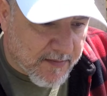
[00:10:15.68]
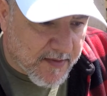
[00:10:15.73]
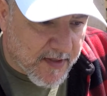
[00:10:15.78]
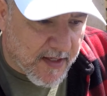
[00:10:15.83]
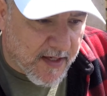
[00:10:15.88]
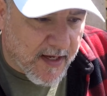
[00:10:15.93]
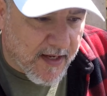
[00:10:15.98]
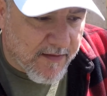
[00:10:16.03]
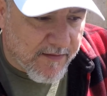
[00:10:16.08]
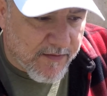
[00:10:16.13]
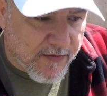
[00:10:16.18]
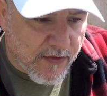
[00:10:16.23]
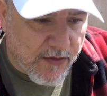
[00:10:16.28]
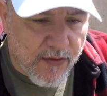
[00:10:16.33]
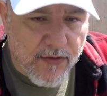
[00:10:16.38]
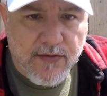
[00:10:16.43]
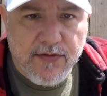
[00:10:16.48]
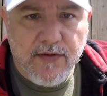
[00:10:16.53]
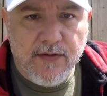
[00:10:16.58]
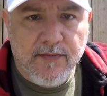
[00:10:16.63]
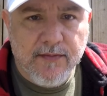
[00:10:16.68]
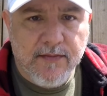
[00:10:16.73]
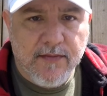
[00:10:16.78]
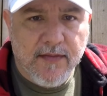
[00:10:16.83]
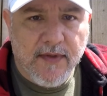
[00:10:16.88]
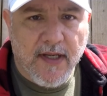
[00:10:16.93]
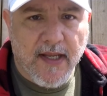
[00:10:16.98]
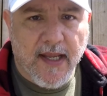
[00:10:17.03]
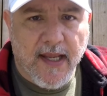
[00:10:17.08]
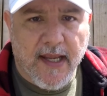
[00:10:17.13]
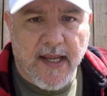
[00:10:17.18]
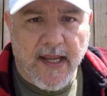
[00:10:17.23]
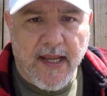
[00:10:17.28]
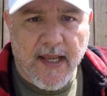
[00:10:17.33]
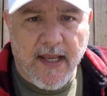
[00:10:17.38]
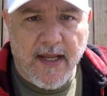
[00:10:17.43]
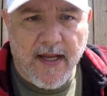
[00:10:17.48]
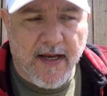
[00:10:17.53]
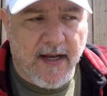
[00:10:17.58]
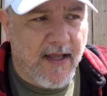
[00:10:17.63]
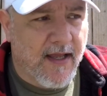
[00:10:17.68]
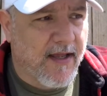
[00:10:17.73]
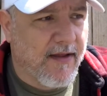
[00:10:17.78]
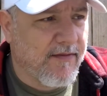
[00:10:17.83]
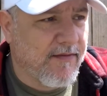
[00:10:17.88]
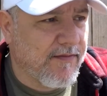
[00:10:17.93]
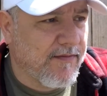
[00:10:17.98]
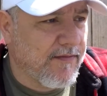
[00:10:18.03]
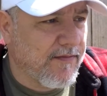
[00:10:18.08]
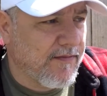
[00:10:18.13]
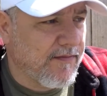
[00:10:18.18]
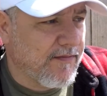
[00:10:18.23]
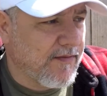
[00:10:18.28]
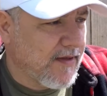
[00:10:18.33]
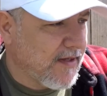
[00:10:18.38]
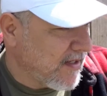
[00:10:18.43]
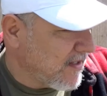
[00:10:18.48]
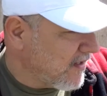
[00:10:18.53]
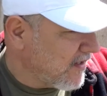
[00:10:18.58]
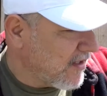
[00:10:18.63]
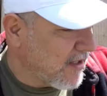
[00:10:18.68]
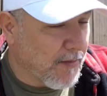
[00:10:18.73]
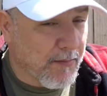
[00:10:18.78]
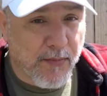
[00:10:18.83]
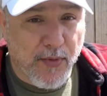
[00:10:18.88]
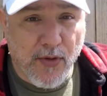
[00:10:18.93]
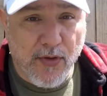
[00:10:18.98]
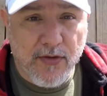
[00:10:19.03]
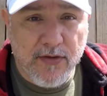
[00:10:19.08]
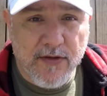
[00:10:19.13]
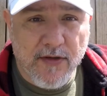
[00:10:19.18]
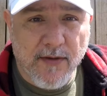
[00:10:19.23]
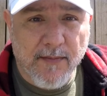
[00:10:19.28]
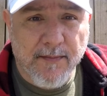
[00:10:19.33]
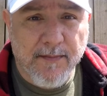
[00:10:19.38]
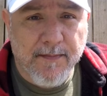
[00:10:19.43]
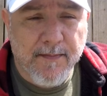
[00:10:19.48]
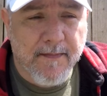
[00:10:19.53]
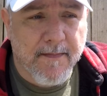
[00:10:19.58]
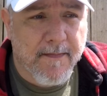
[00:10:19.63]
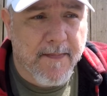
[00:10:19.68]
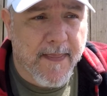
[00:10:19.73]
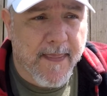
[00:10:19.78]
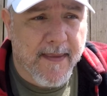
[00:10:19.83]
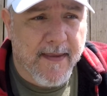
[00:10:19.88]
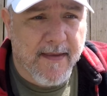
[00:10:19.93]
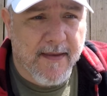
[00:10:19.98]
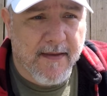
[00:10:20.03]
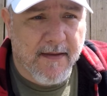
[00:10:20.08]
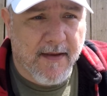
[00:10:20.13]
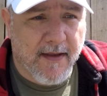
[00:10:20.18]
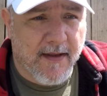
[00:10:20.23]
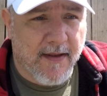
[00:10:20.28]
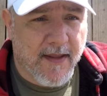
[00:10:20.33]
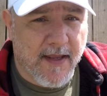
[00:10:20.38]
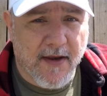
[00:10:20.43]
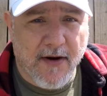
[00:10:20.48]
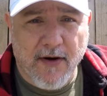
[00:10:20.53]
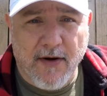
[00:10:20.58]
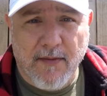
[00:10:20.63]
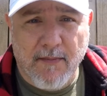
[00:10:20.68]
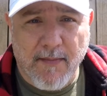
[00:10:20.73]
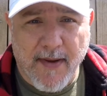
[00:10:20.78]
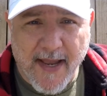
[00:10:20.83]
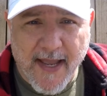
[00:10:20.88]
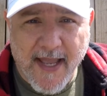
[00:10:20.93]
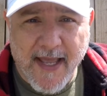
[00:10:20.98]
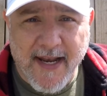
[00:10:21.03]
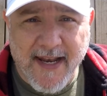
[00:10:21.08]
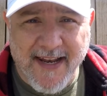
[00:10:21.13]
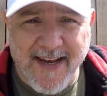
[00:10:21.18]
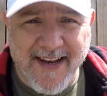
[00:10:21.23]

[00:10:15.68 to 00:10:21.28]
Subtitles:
I've used them and I've abused them, and they are bad.